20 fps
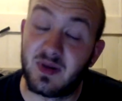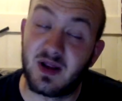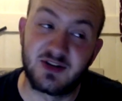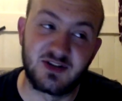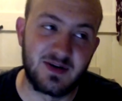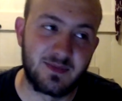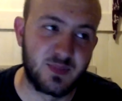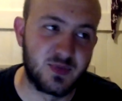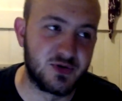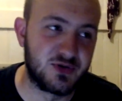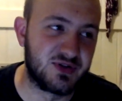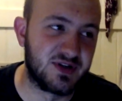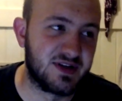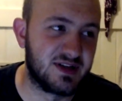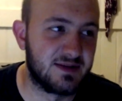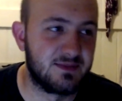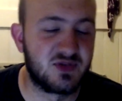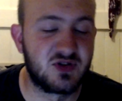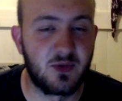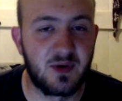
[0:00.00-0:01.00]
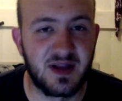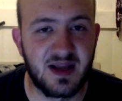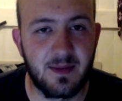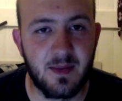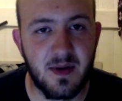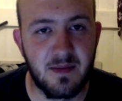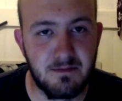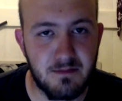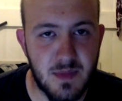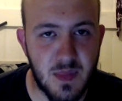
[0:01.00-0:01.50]
and plus I boosted him, so I
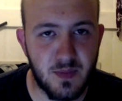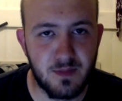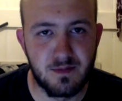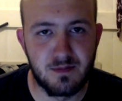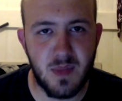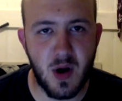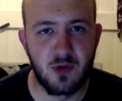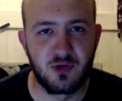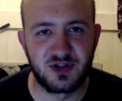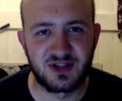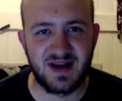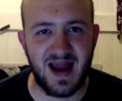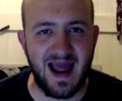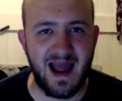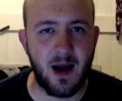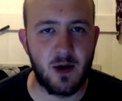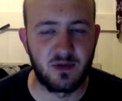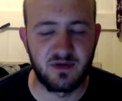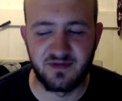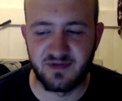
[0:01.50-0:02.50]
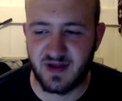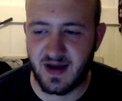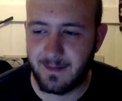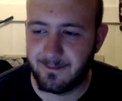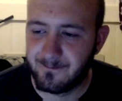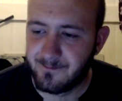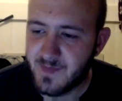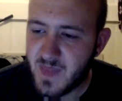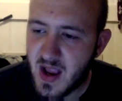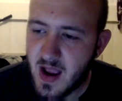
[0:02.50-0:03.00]
want to get my most out of
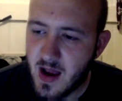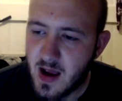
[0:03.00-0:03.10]
that.